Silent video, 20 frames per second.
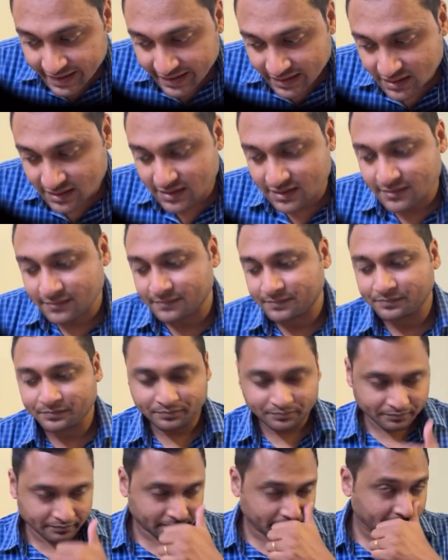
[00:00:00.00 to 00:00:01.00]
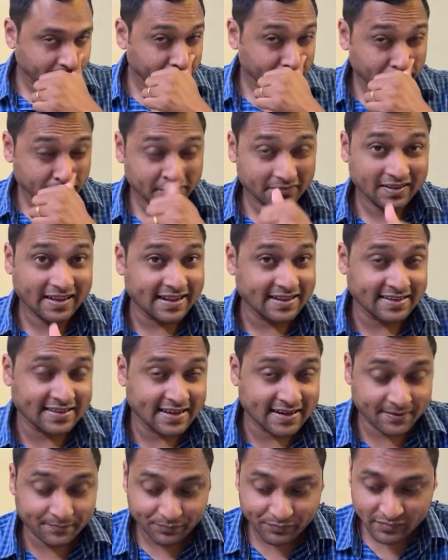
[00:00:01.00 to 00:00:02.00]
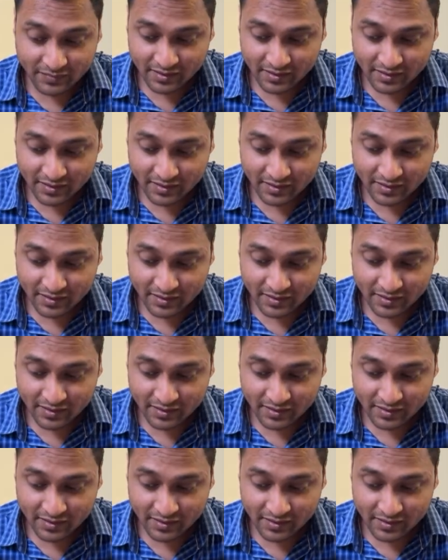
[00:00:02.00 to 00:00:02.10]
8. That's it.